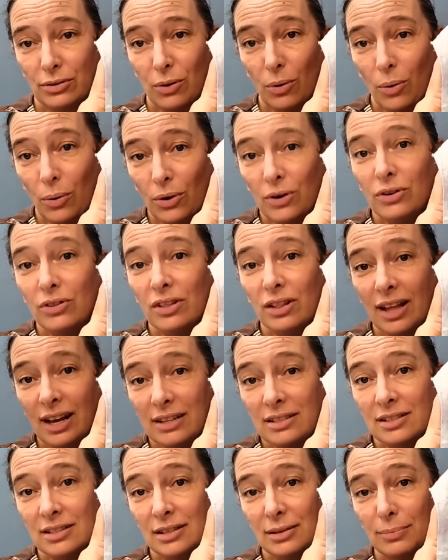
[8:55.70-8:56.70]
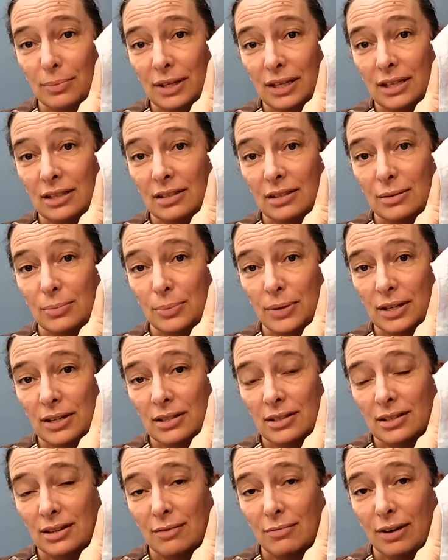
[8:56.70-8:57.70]
order the last of the beads,
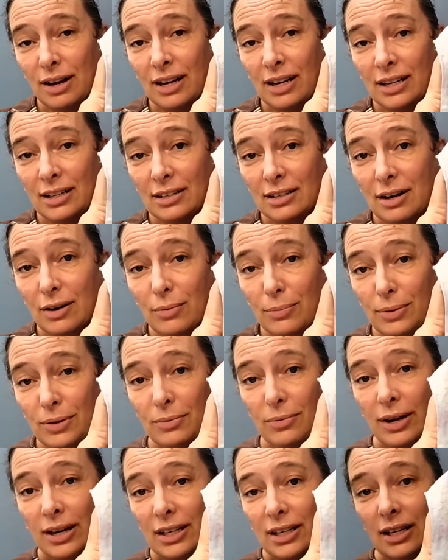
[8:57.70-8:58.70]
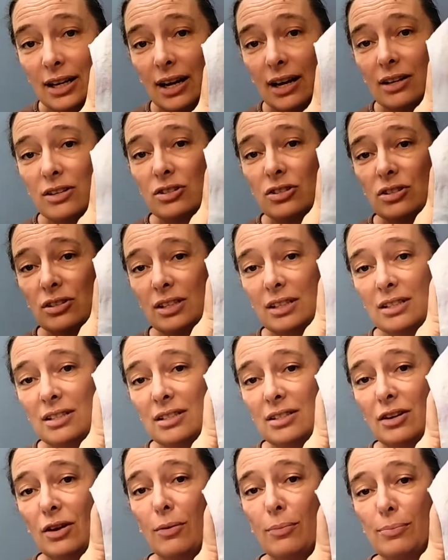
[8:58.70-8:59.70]
because I reckon I'll be ready actually to
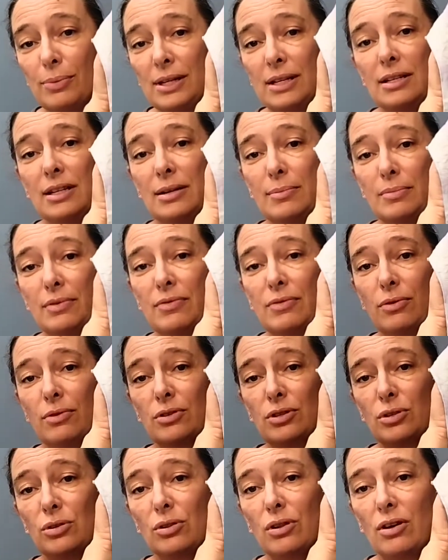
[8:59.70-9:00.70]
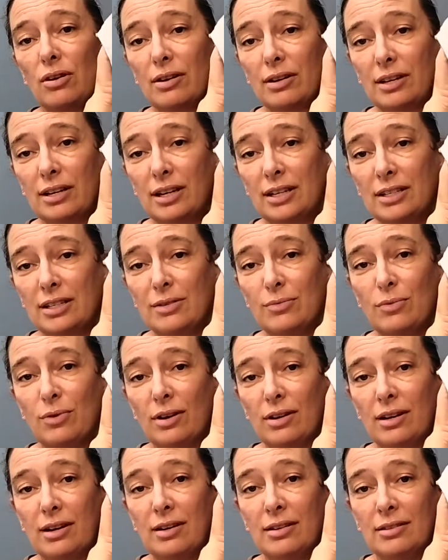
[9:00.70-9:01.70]
start beading before too long. And I didn't want
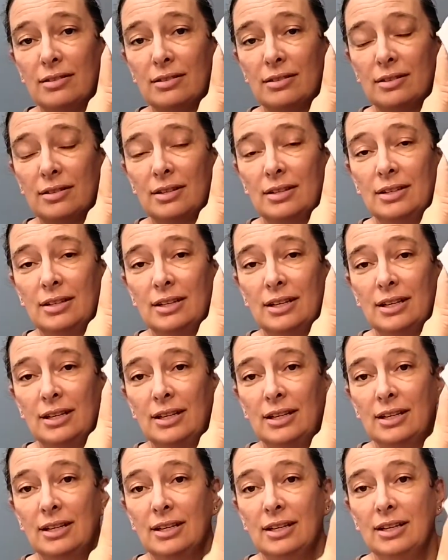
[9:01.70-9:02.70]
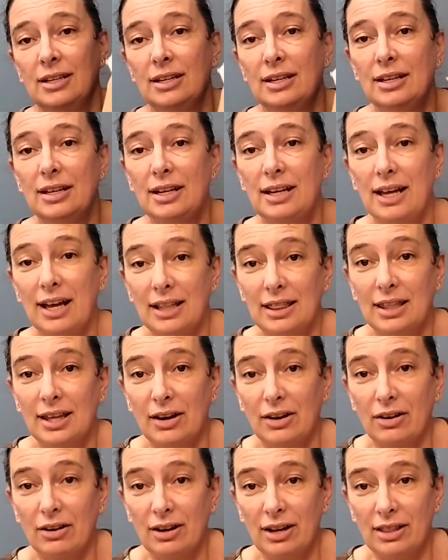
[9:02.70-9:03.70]
to get
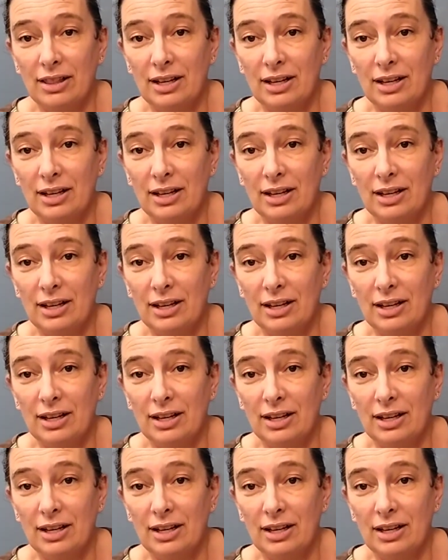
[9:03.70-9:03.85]
there and then